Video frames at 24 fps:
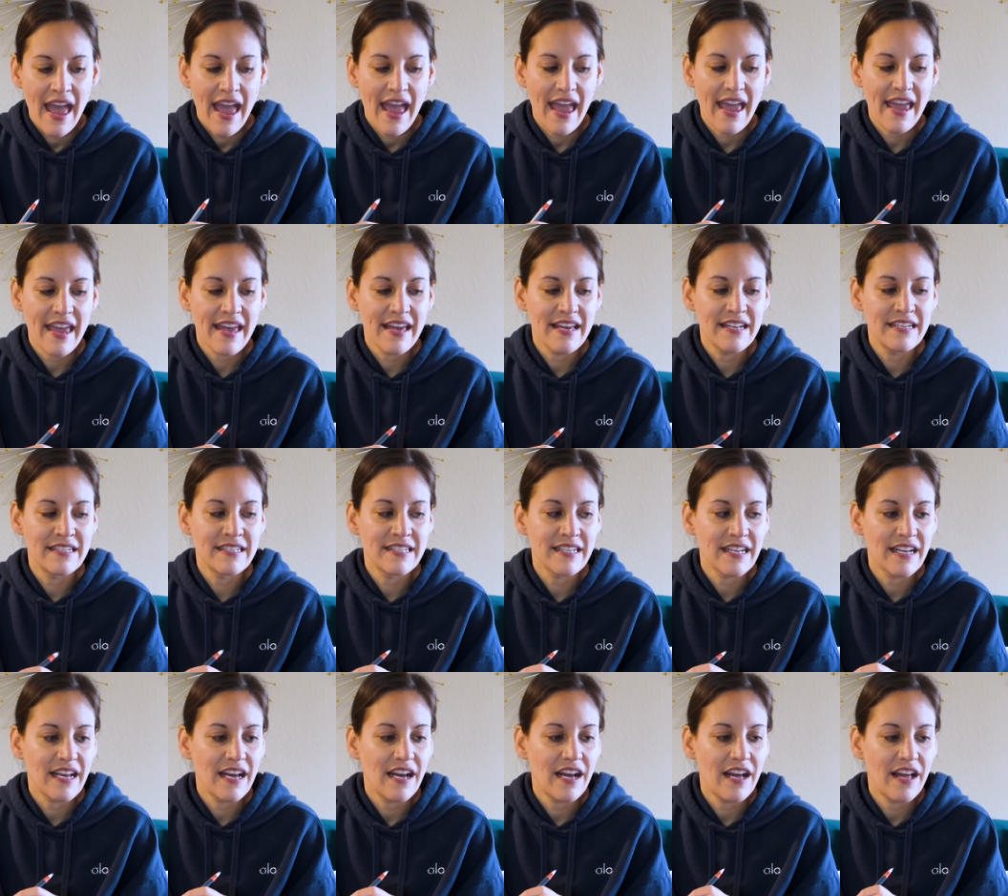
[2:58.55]

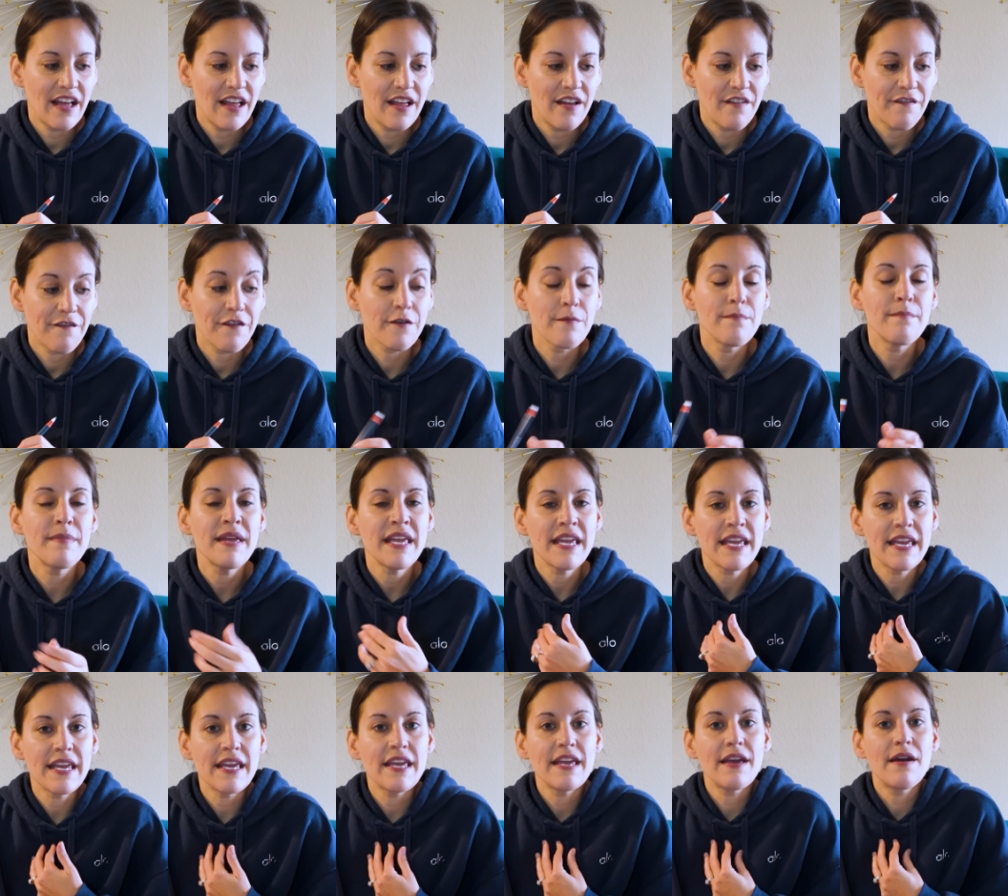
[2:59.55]
And for
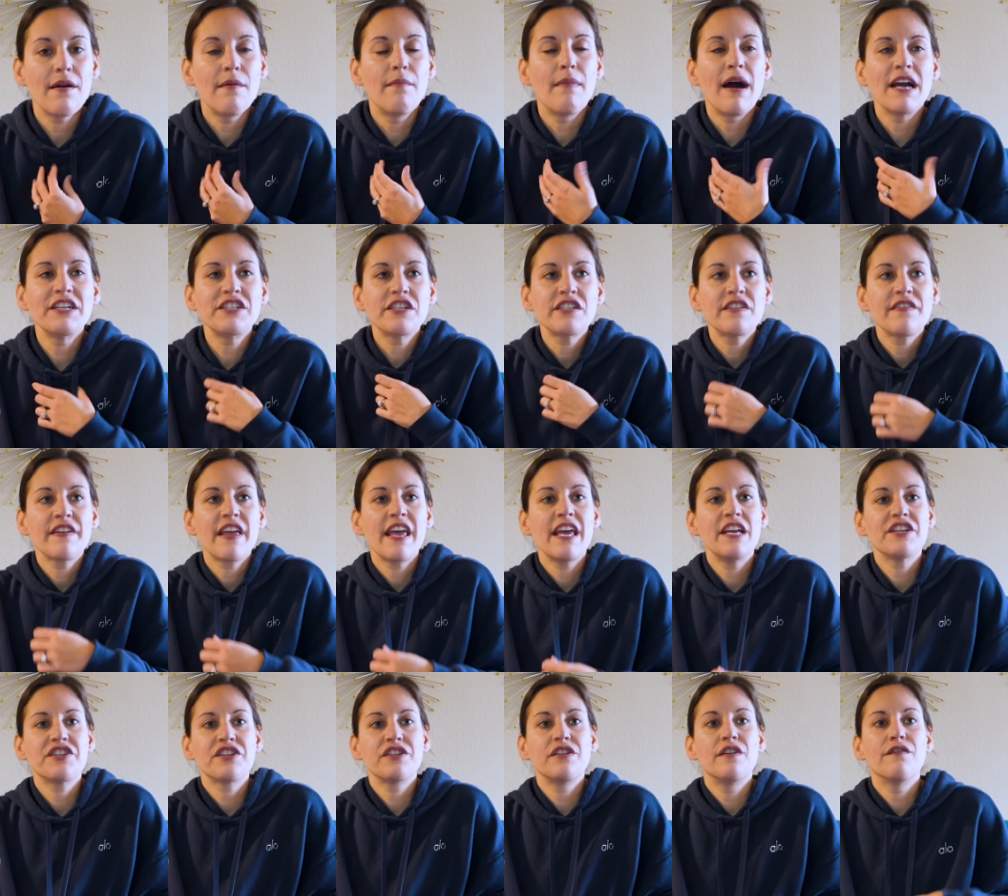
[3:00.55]
me, my
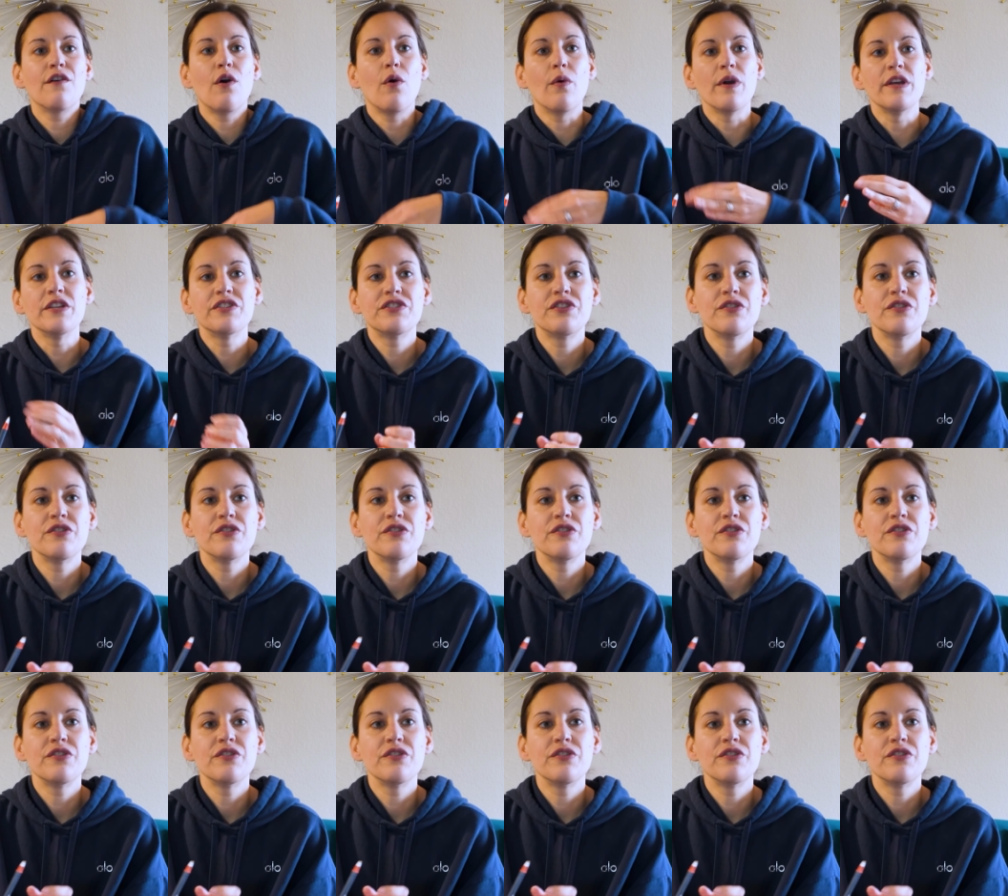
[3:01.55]
justification of always